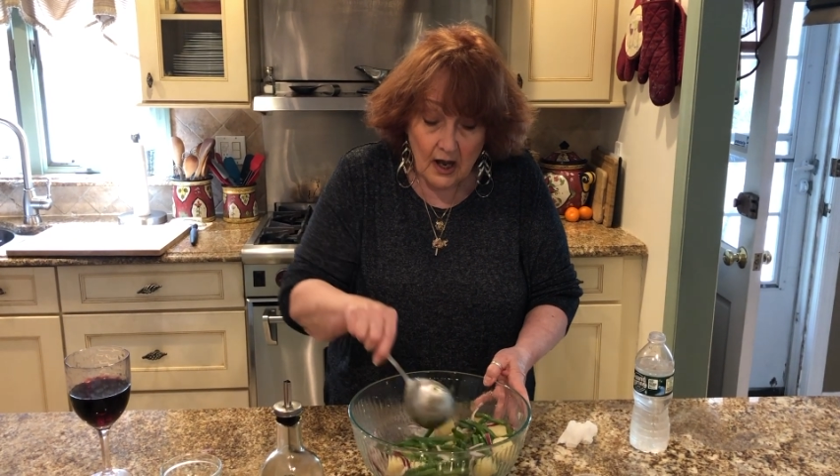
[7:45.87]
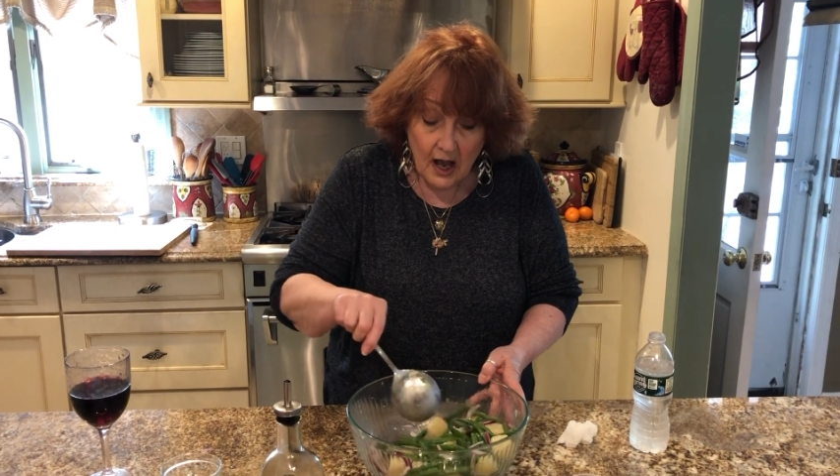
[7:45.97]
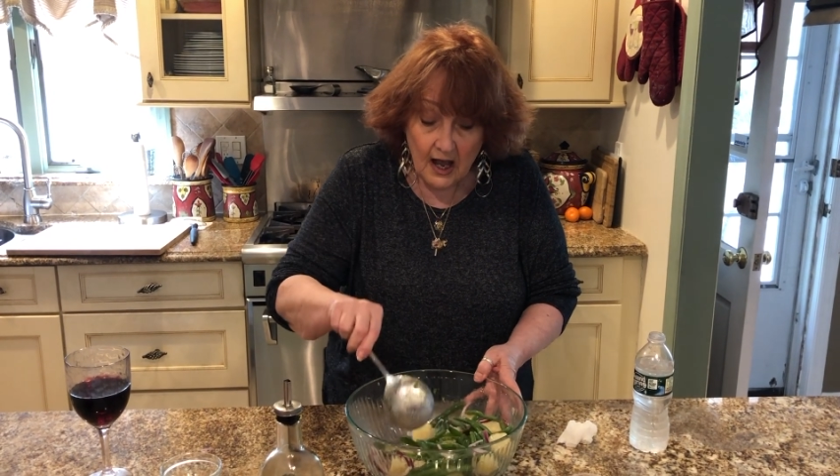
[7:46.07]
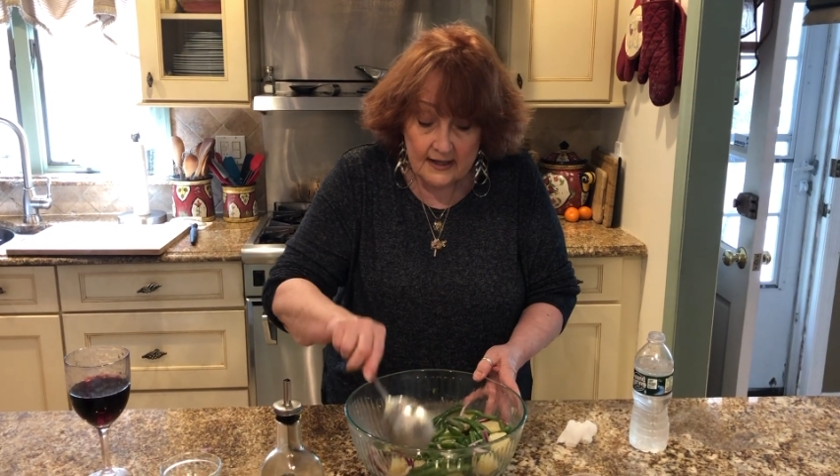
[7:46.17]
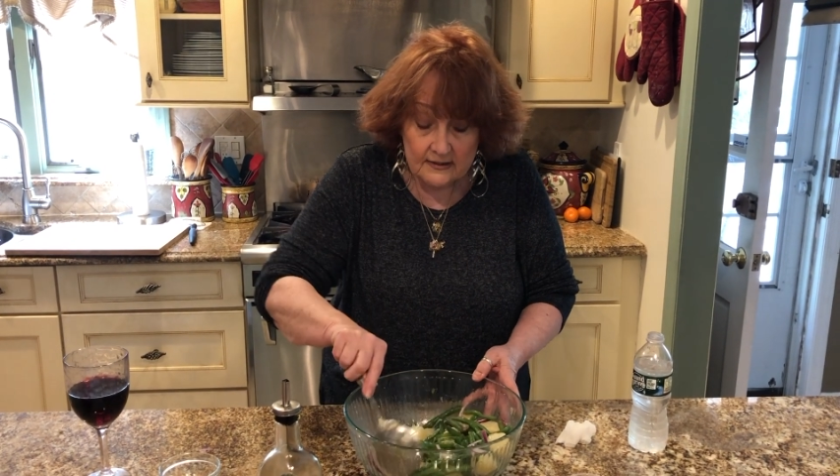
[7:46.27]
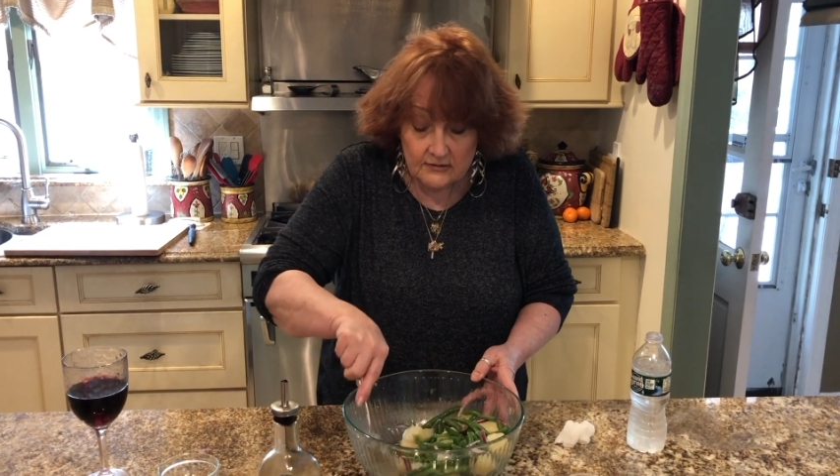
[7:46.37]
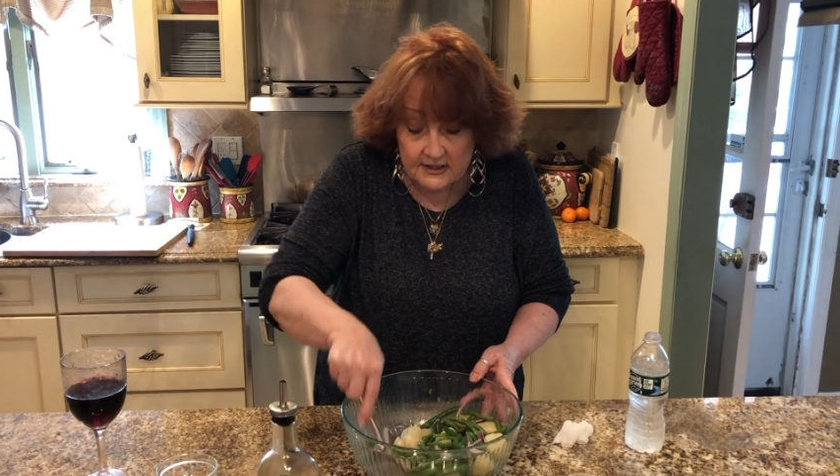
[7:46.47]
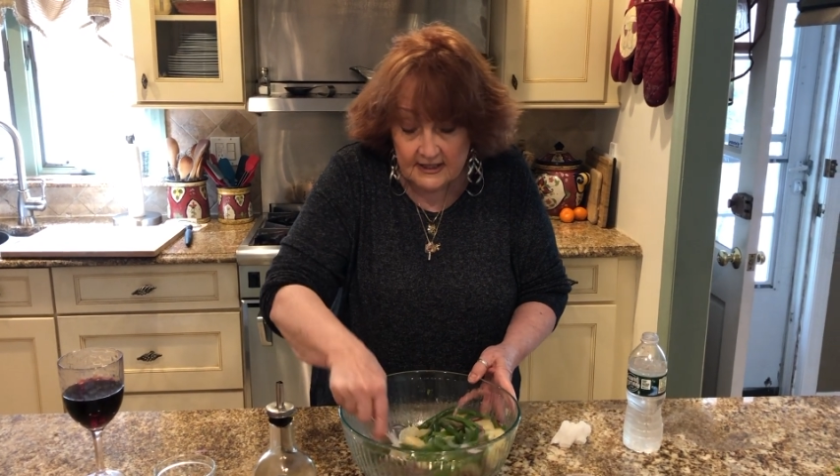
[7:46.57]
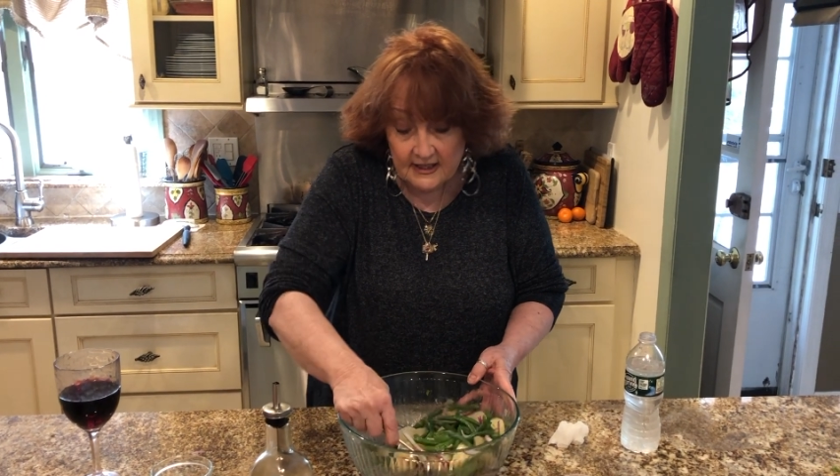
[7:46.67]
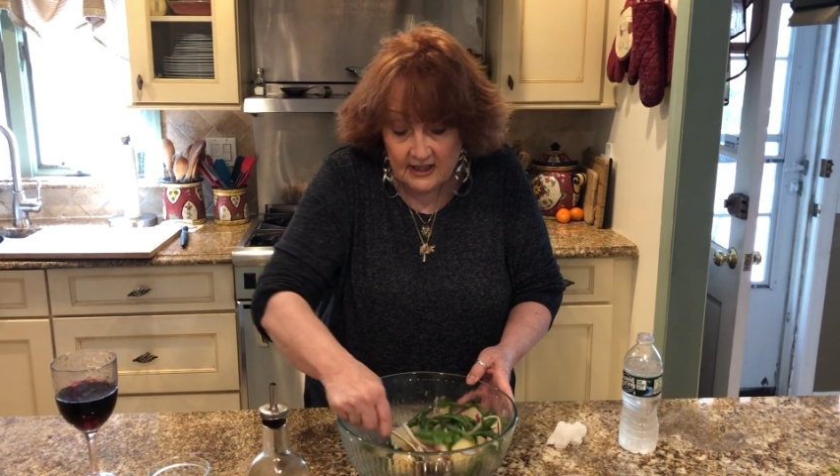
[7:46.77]
I
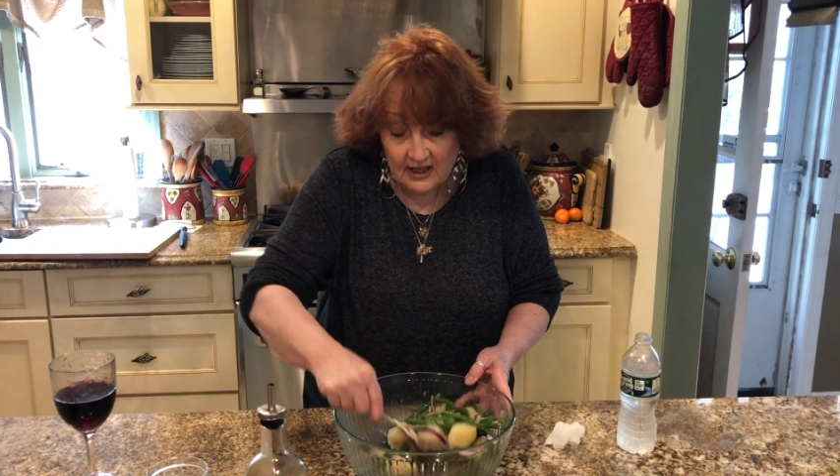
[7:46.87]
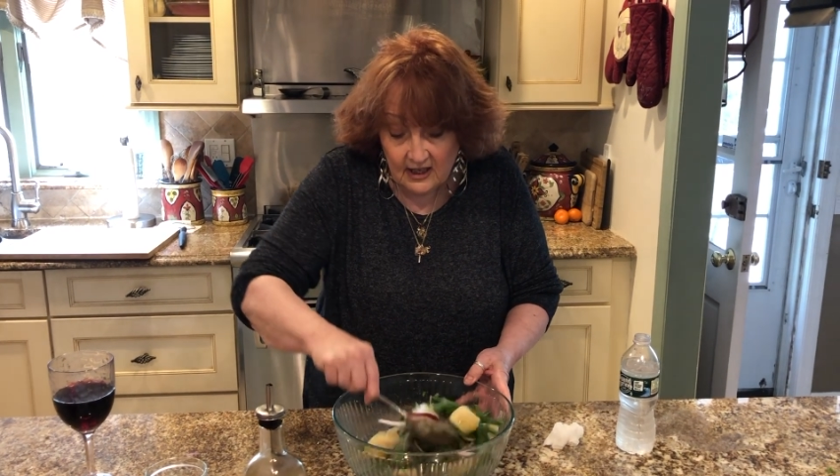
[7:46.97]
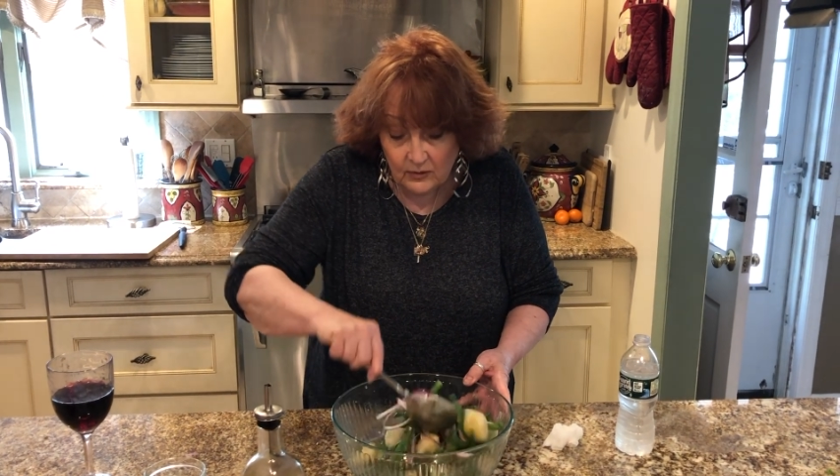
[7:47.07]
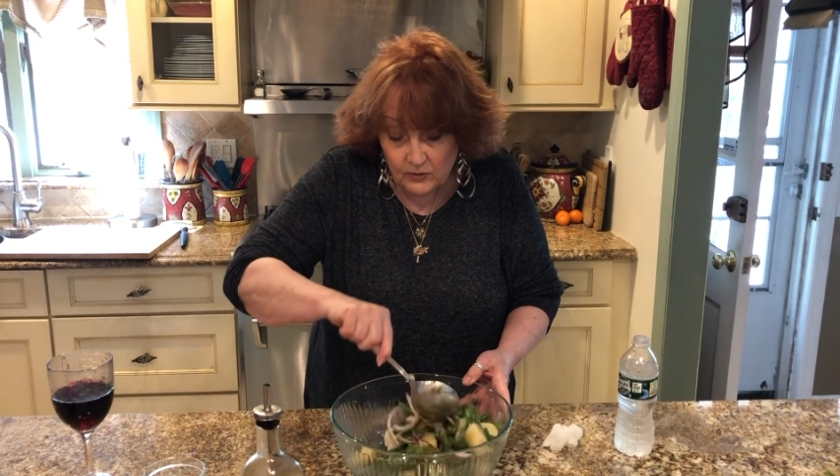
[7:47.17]
didn't think it